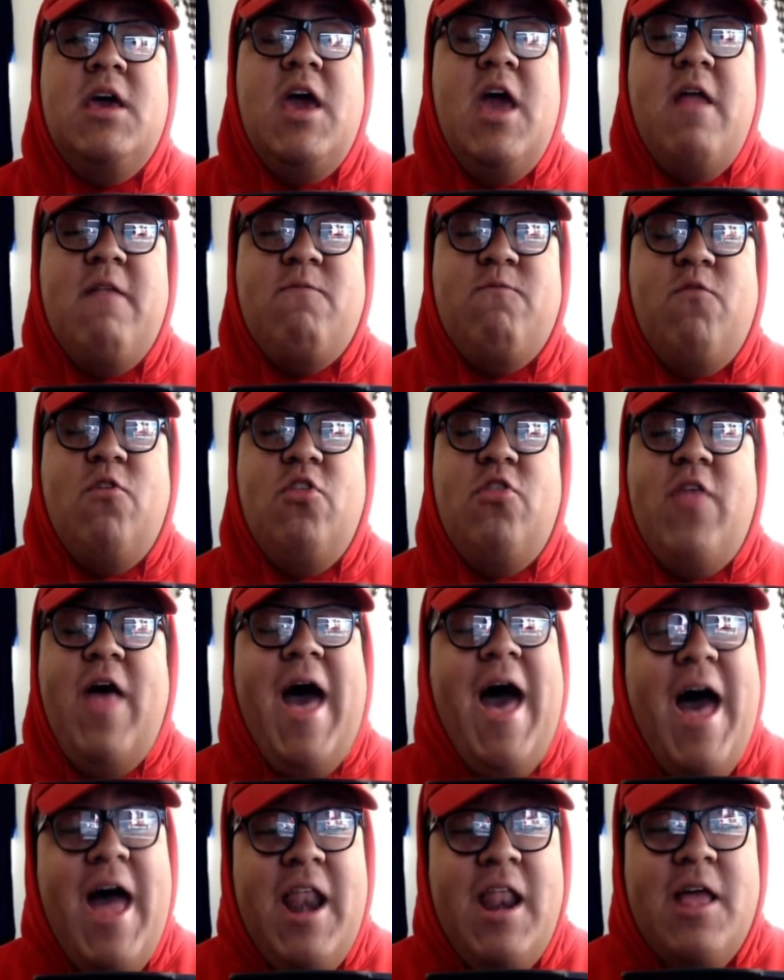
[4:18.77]
And for
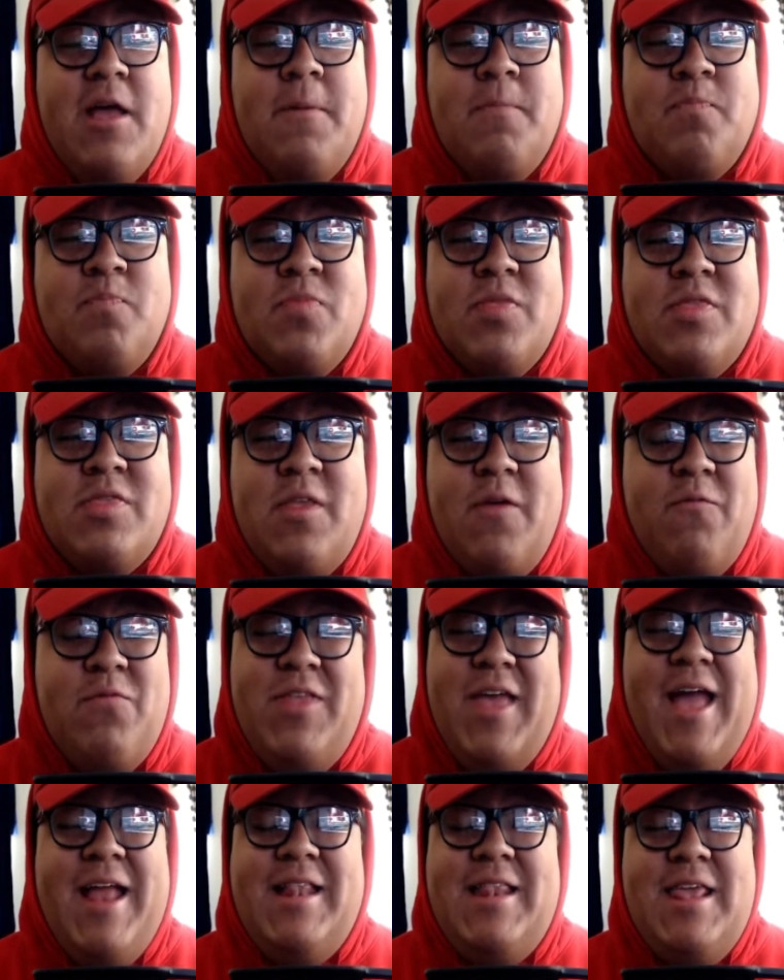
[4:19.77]
that, that
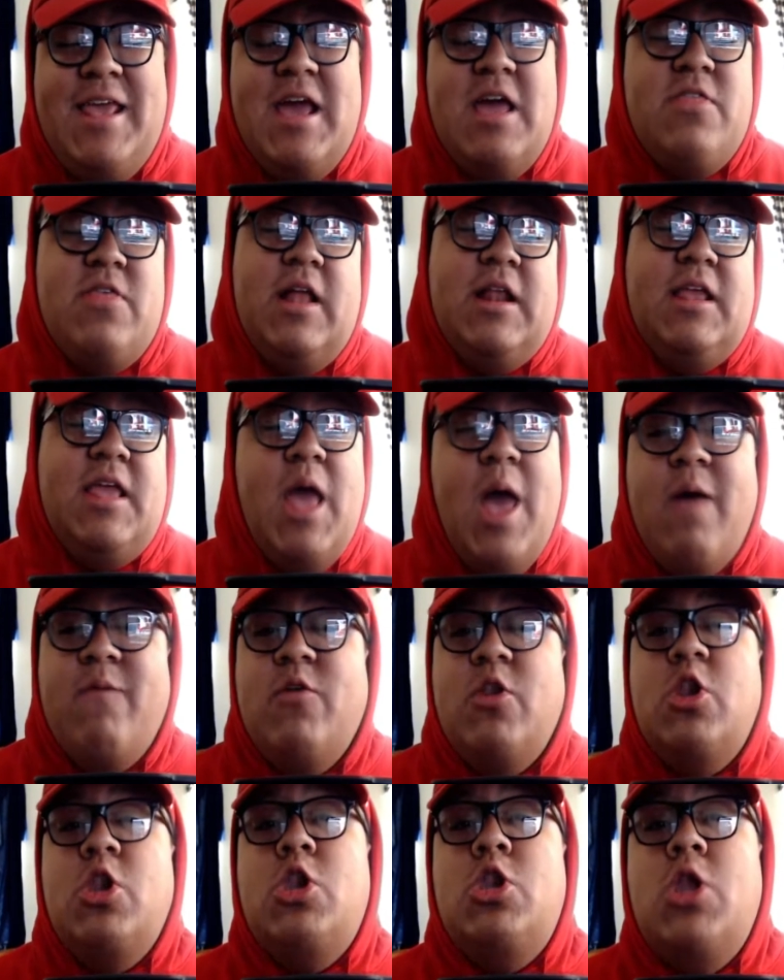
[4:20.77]
the idea that
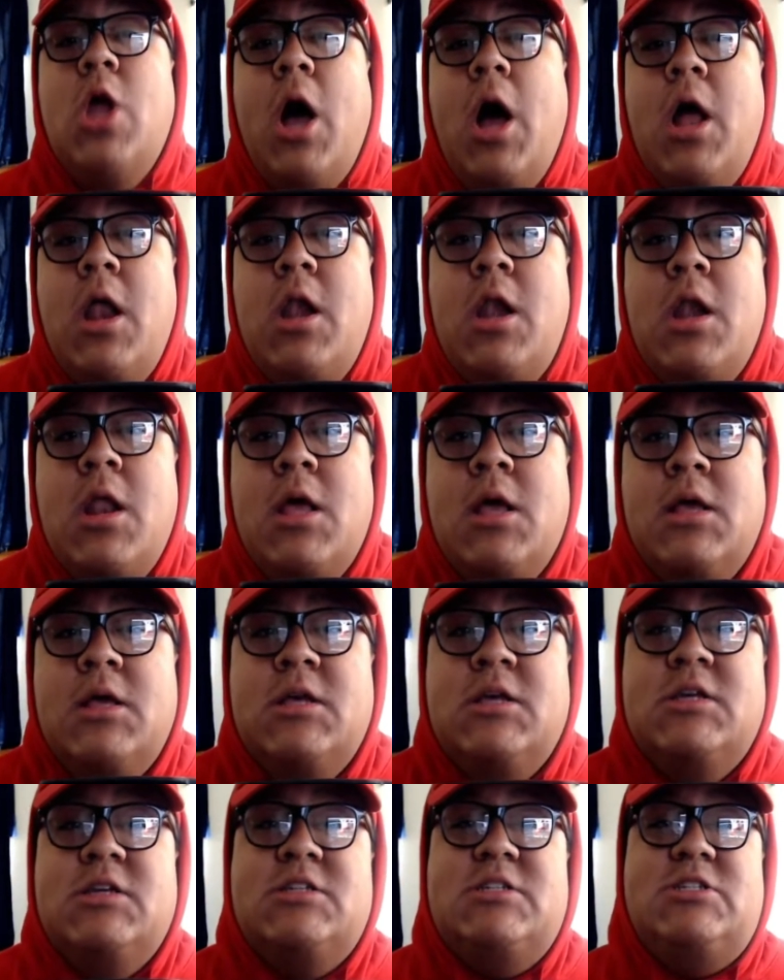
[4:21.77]
Kevin Dunn
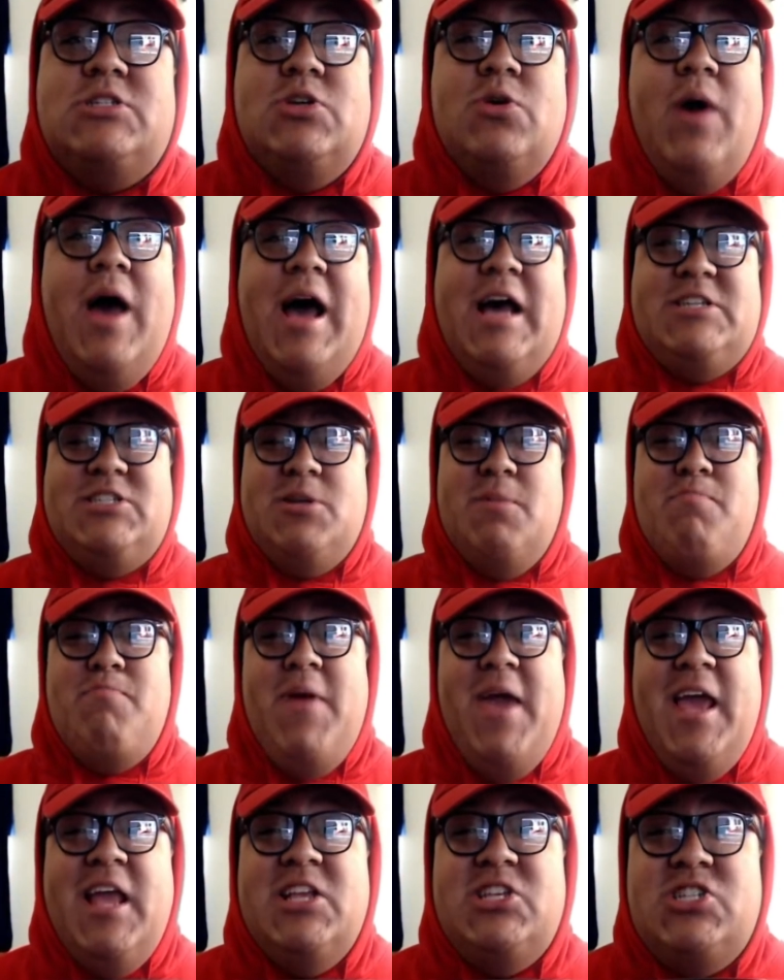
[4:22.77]
still has a
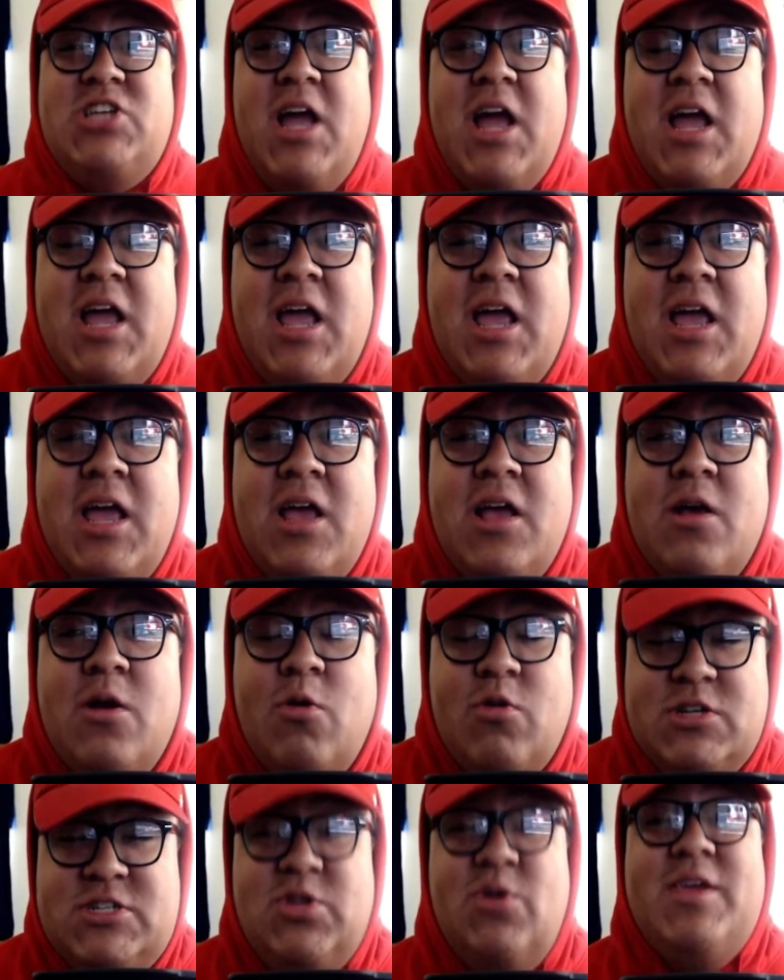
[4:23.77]
paycheck
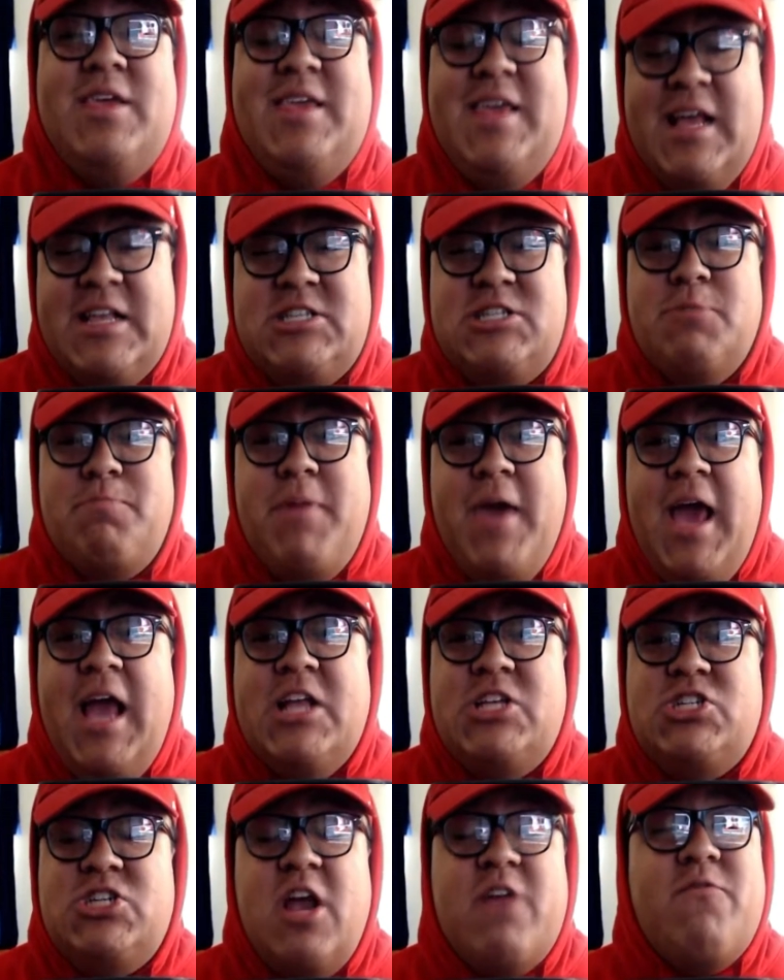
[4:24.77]
or still gets a
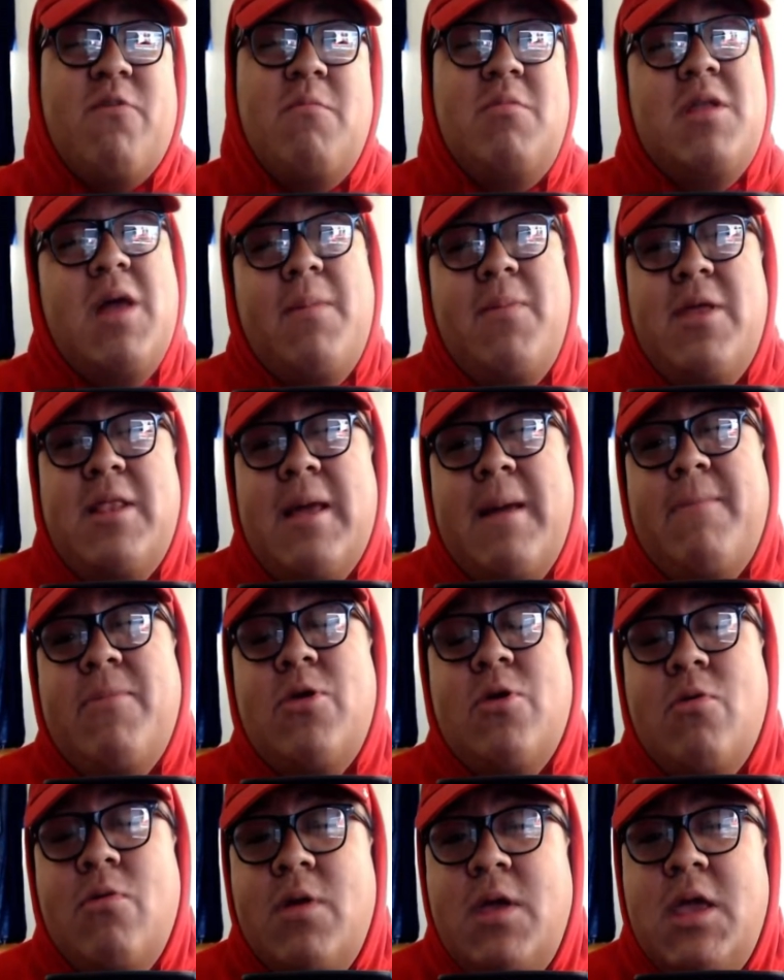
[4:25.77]
paycheck from
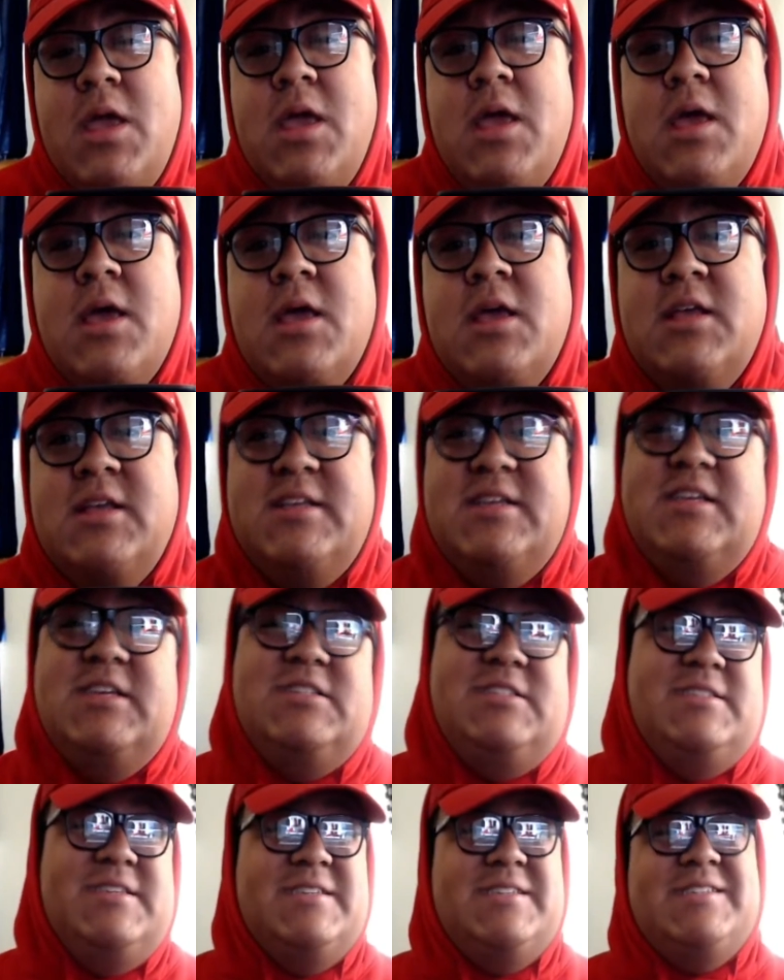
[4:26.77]
WWE
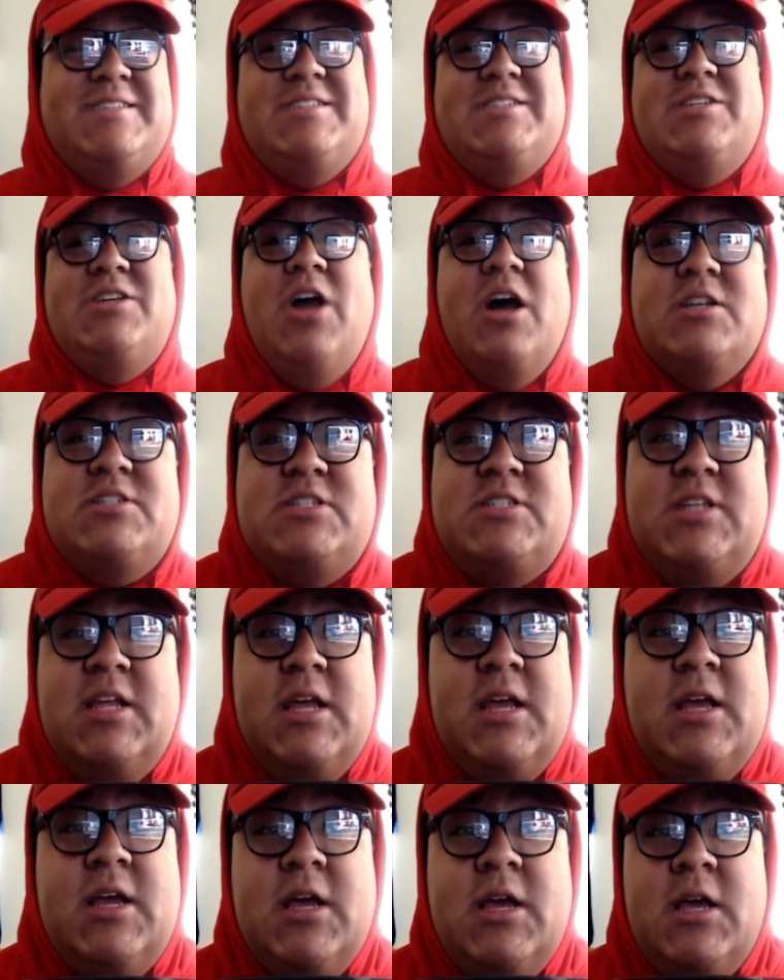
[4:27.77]
is
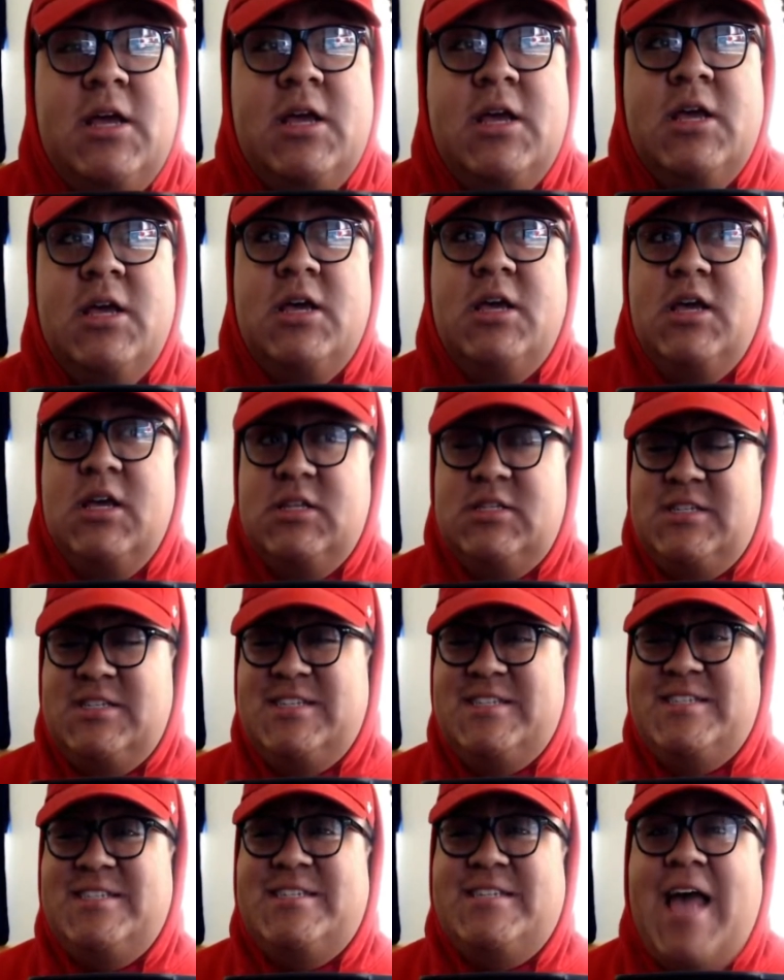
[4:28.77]
disgusting. It's
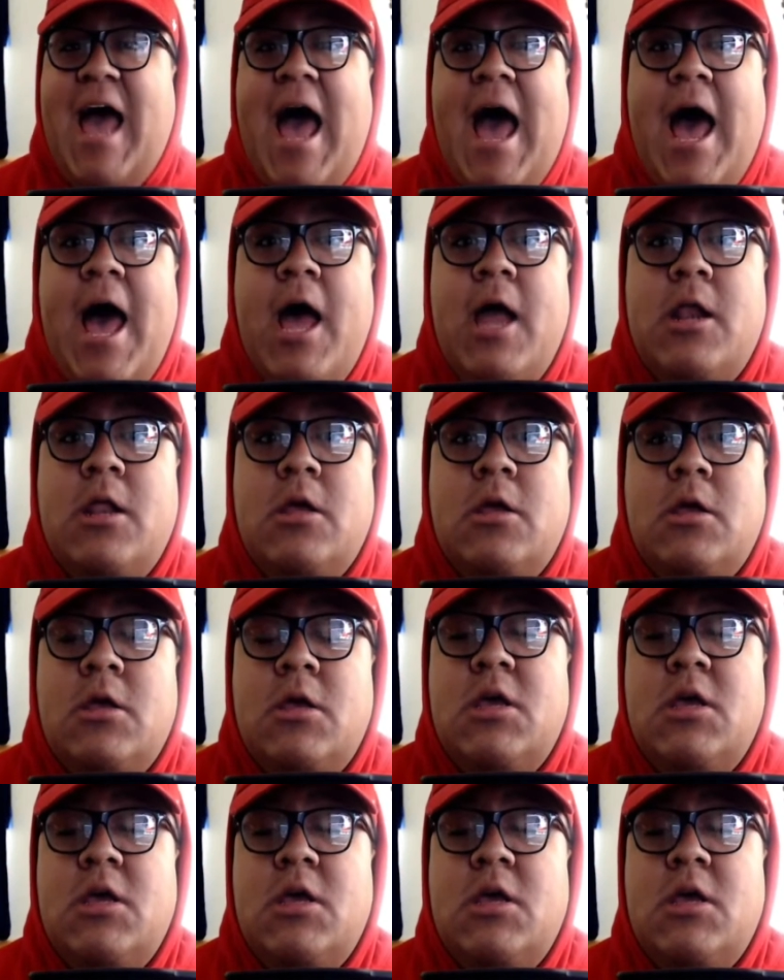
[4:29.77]
sad.